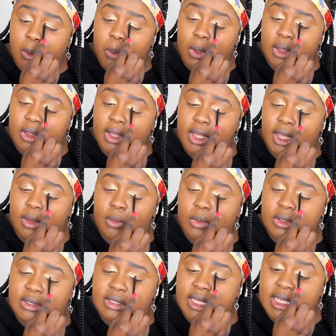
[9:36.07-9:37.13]
One thing I
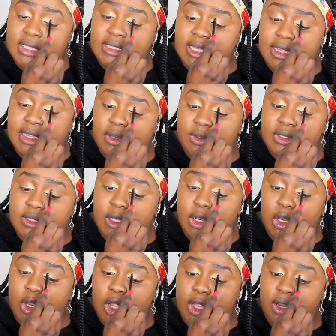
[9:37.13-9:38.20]
will say is that there is a
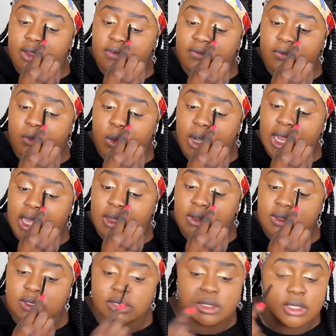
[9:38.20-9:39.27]
lot of
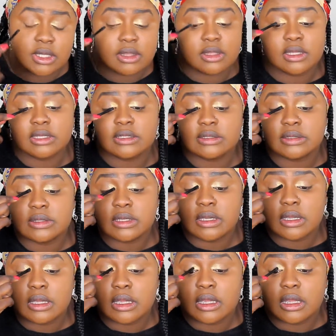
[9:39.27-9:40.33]
fallout in this
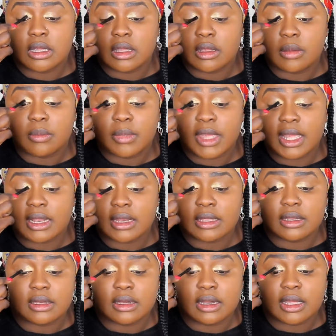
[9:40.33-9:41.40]

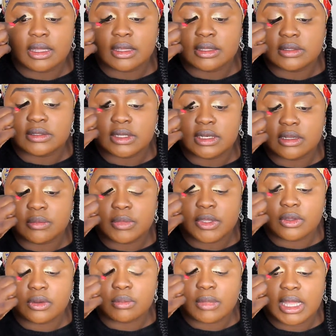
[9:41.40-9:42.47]
palette. Like it's gonna
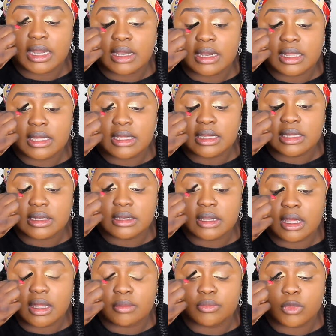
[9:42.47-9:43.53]
be on my
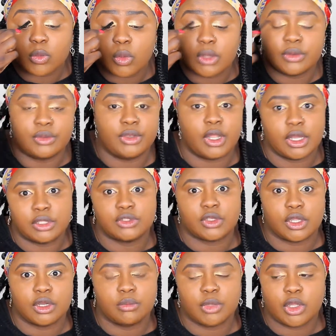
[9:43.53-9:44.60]
lid. Well, duh, it's
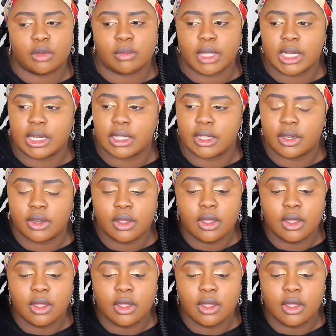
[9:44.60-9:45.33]
gonna be on my lid.